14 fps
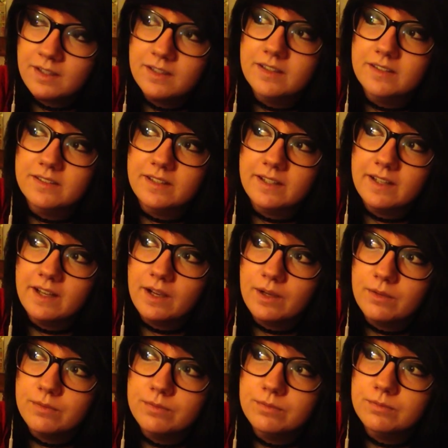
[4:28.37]
because I
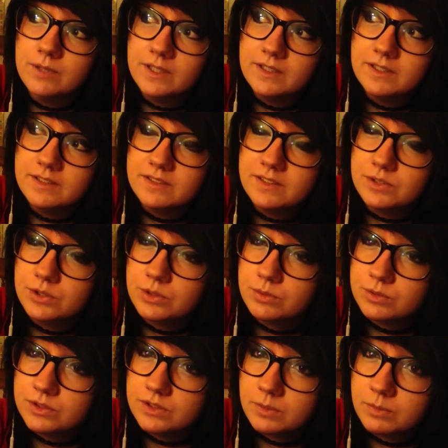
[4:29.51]
have like this issue with